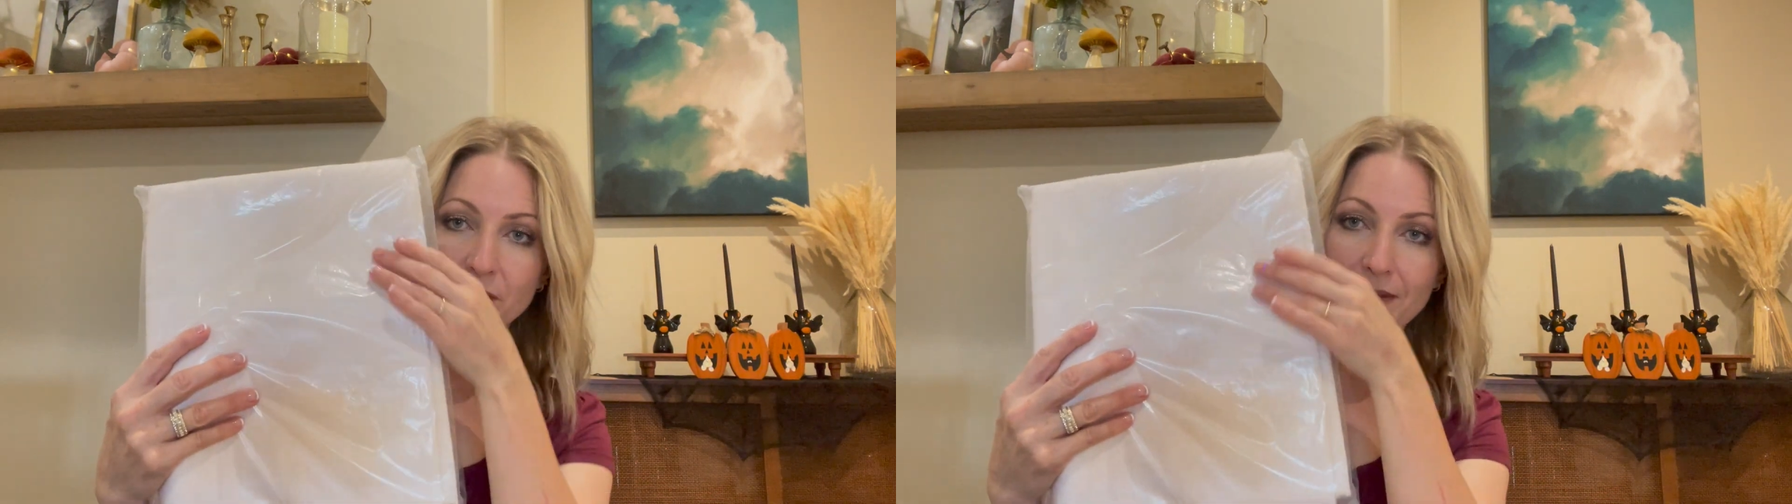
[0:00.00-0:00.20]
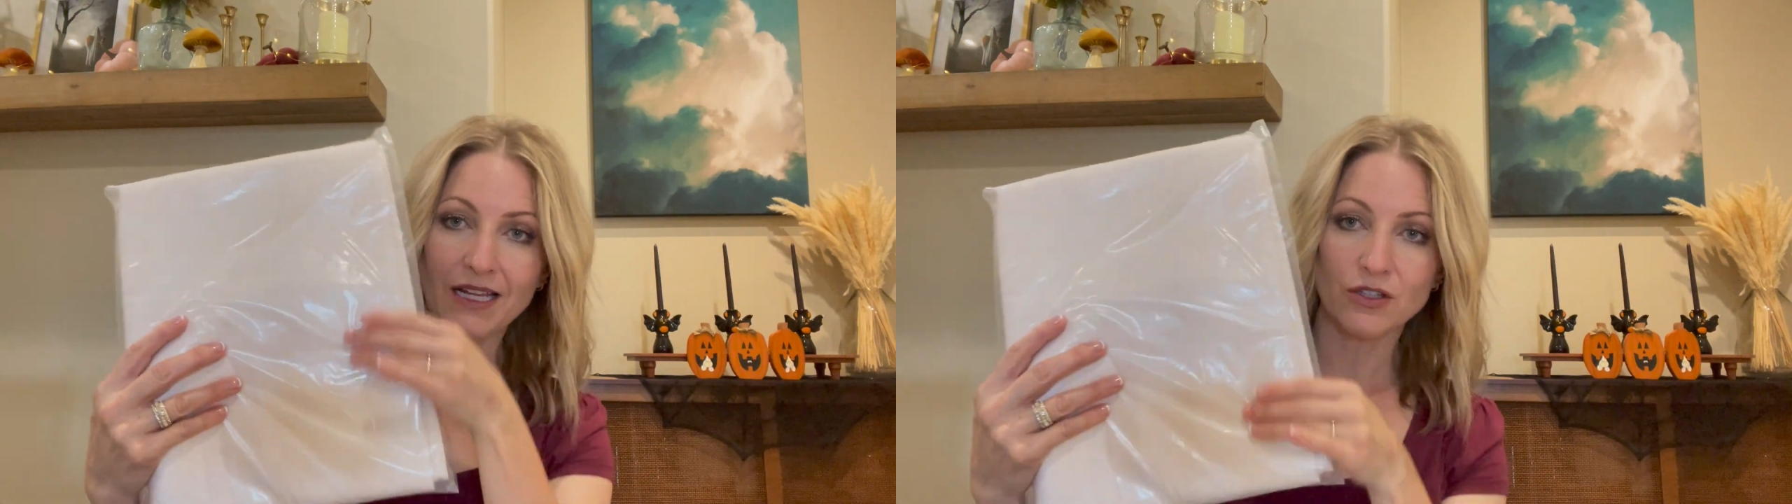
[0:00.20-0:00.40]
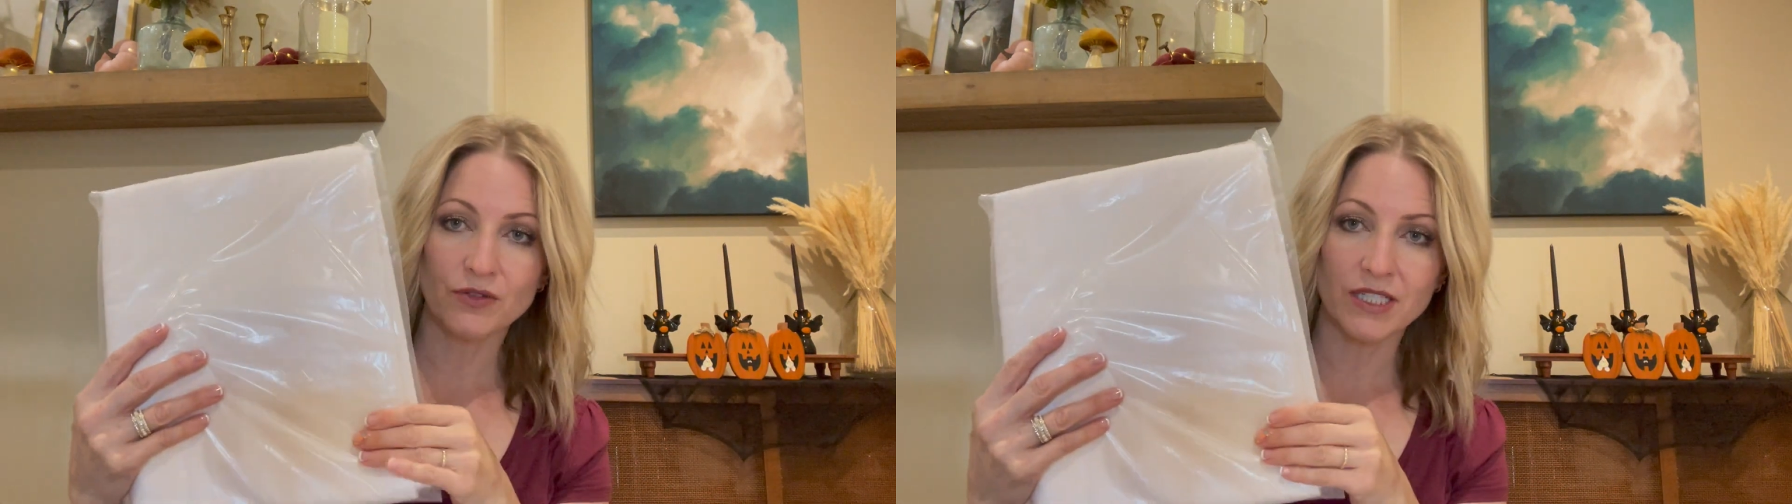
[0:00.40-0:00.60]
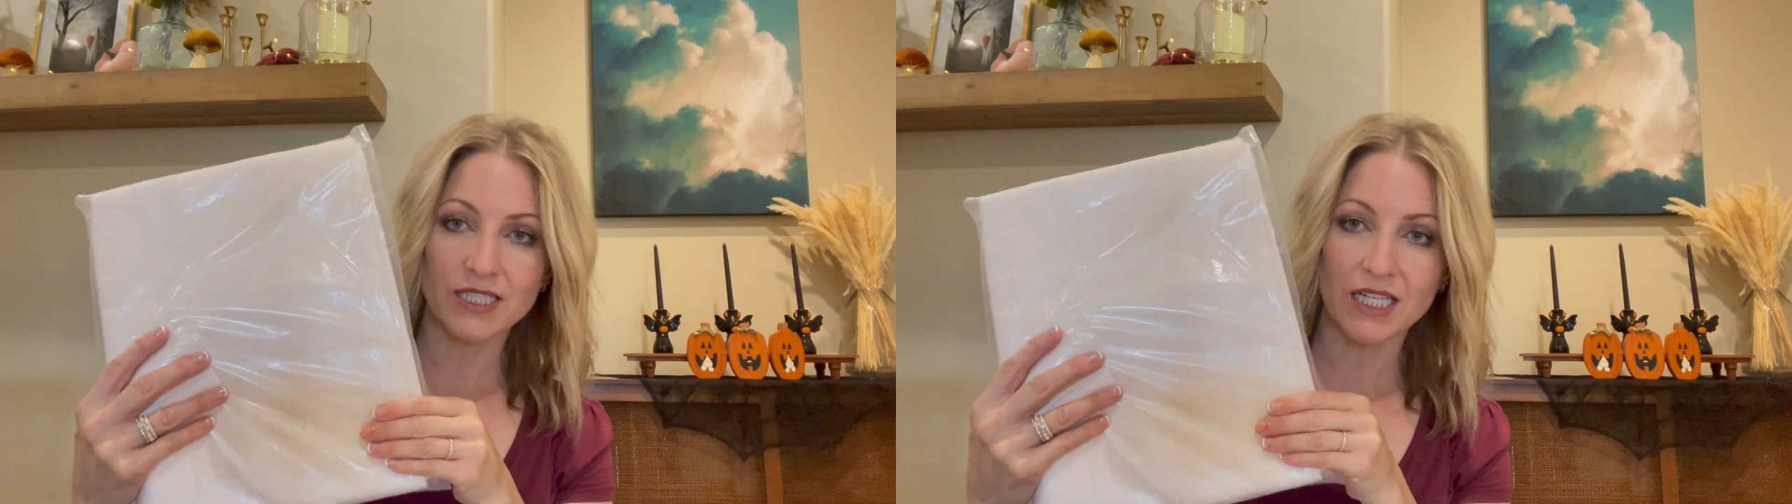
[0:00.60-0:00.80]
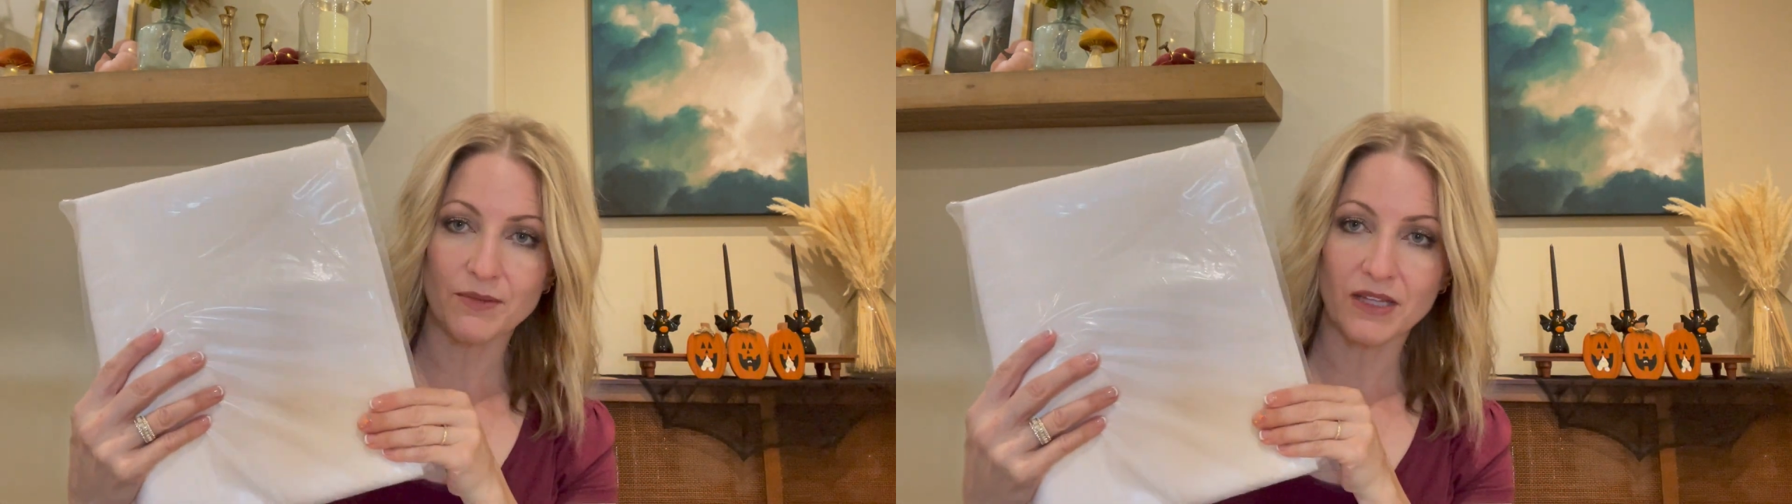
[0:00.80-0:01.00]
My Luna is
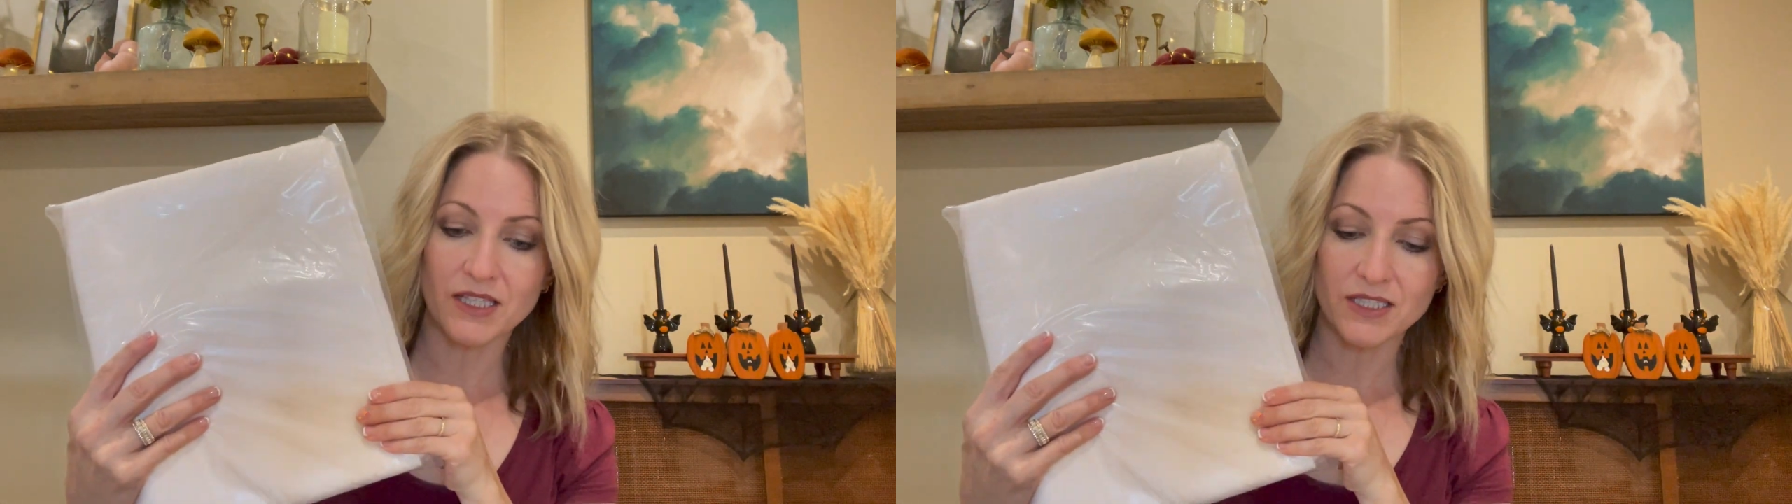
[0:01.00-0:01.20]
going to be this